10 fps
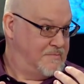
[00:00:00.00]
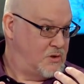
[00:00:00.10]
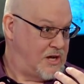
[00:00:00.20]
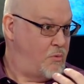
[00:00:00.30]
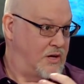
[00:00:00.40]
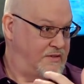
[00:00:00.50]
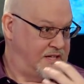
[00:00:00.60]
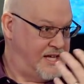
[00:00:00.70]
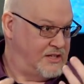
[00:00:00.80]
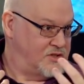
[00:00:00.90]
okay, one of the
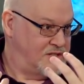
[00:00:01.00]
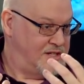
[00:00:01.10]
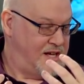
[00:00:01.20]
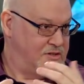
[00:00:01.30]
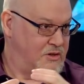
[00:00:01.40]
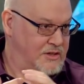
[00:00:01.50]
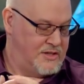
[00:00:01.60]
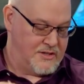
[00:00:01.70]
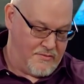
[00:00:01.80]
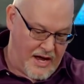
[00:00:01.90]
kings uh, during
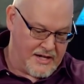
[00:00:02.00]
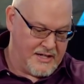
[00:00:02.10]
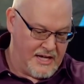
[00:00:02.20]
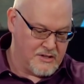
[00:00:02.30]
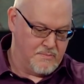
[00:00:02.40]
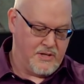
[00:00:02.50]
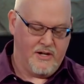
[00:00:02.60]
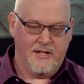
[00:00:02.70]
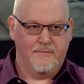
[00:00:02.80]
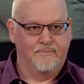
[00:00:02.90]
the divided kingdom
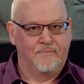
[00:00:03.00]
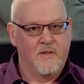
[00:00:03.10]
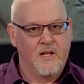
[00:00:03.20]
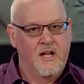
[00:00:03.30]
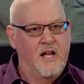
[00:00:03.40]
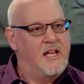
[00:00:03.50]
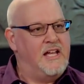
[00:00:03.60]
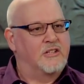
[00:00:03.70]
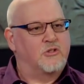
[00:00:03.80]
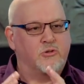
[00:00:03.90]
period. Mm-hmm.
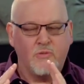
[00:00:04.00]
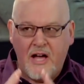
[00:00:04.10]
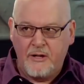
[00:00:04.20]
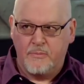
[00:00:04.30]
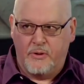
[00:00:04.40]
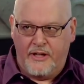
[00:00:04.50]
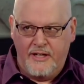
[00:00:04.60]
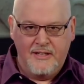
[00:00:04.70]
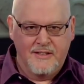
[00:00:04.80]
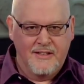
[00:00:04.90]

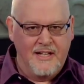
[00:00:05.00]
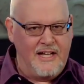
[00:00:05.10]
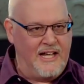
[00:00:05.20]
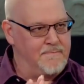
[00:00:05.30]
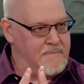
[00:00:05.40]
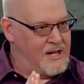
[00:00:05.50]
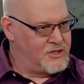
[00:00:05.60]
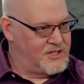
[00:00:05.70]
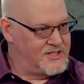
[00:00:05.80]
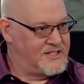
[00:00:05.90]
Incredibly, it
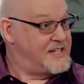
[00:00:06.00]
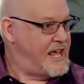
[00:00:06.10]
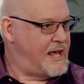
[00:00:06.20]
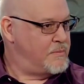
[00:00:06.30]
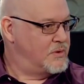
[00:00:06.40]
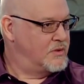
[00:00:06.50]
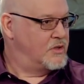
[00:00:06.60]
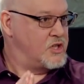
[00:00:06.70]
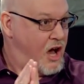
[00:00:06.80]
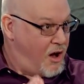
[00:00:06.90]
mentions the name
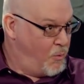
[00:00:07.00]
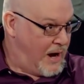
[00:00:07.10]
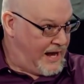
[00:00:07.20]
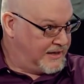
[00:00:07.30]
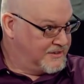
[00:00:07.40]
Yahweh.